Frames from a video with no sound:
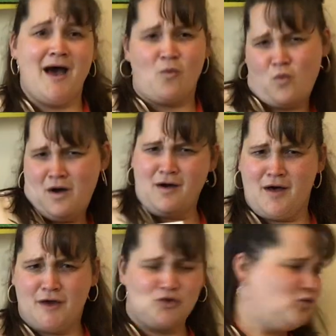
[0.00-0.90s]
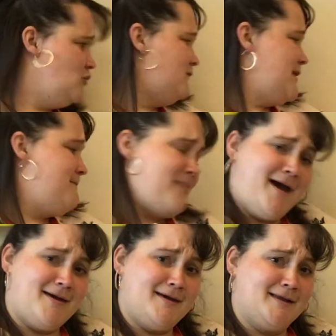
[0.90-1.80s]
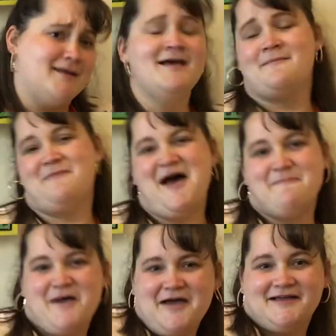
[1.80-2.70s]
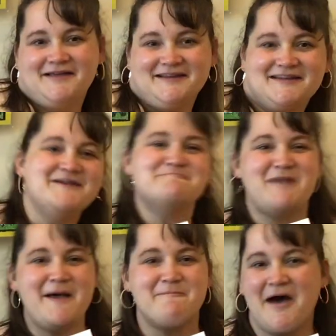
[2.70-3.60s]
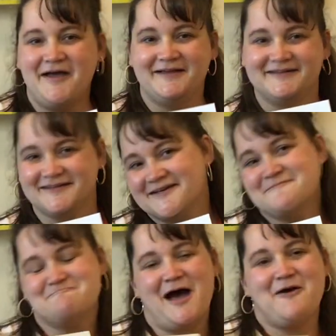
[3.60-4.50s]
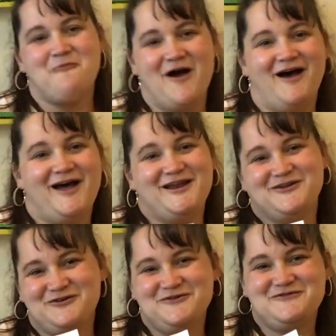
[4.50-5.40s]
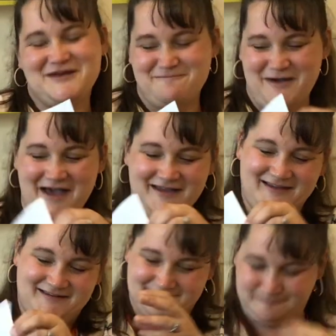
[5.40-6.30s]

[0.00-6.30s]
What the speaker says: 1 groovy button. My button, my 1 groovy button.